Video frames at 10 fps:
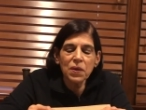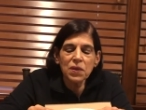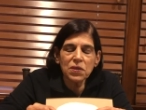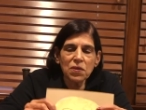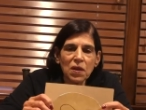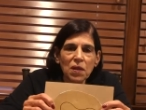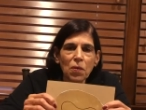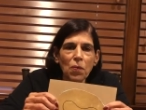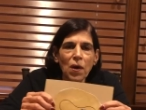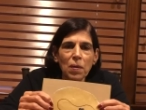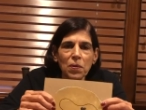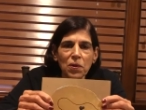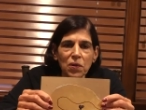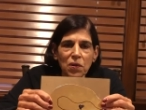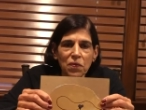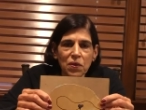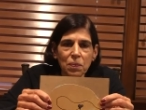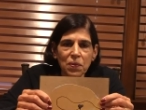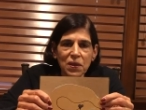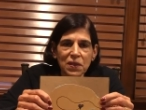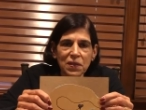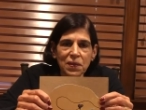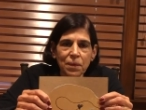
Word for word: so they don't wobble all over the place.